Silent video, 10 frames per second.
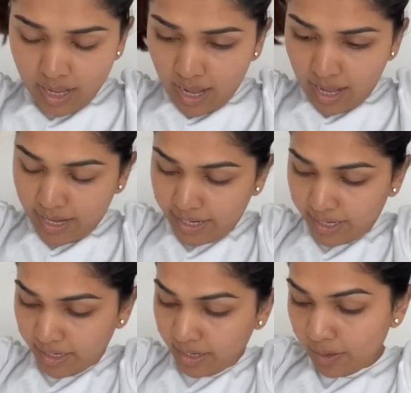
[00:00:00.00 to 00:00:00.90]

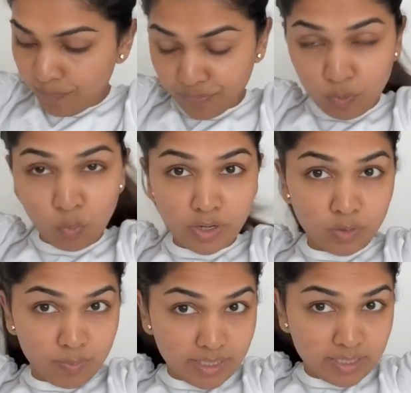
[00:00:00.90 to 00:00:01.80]
I want to do
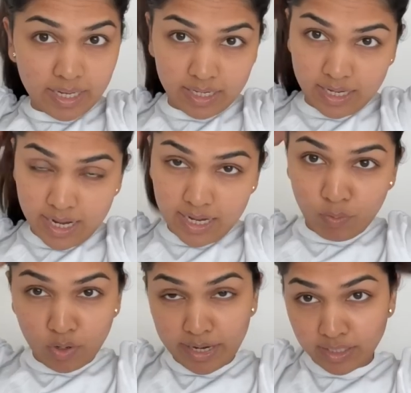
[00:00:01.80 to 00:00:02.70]
my skincare and I
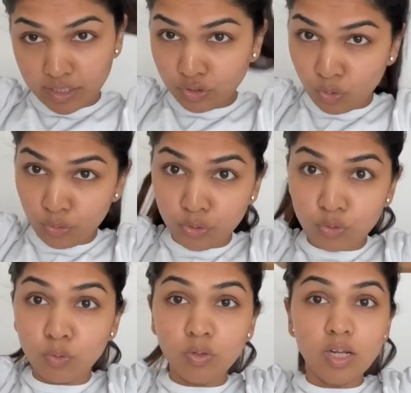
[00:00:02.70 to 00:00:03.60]
want to actually show
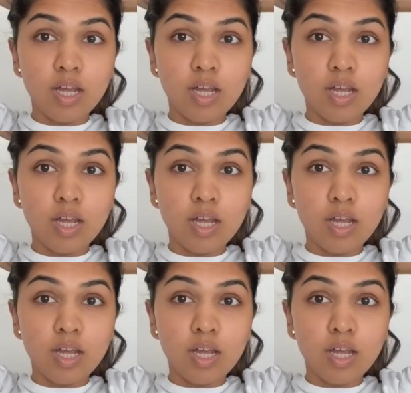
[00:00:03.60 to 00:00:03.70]
you a